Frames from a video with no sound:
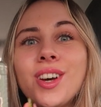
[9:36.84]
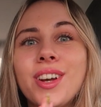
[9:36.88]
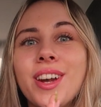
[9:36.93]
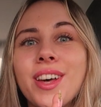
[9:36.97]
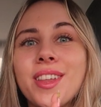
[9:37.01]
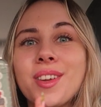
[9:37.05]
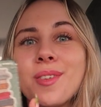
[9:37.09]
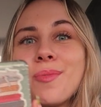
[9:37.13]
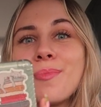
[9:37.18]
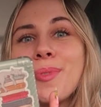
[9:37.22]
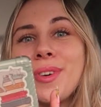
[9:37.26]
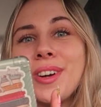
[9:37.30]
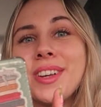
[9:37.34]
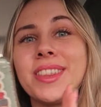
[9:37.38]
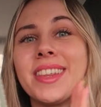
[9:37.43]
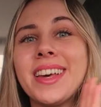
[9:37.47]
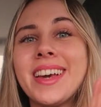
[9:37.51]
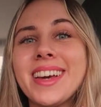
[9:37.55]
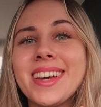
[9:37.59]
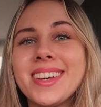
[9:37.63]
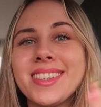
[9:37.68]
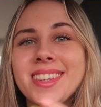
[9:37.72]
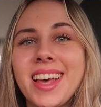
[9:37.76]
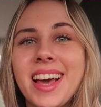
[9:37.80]
Also, another important
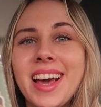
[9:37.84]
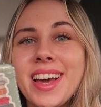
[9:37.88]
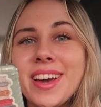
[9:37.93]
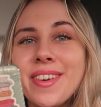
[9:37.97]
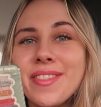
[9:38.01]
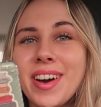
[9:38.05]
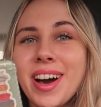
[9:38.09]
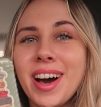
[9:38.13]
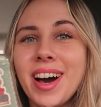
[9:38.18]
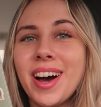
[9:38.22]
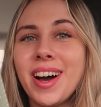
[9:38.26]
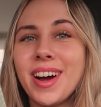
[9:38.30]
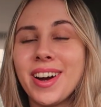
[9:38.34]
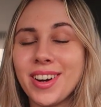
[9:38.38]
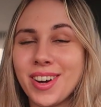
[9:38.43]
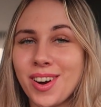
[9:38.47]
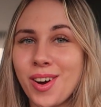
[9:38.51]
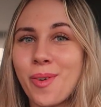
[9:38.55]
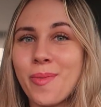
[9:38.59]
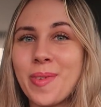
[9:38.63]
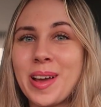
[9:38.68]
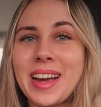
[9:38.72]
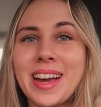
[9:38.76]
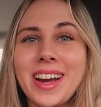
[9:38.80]
thing is Ava, our
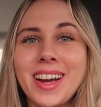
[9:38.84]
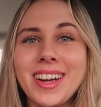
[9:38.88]
girl main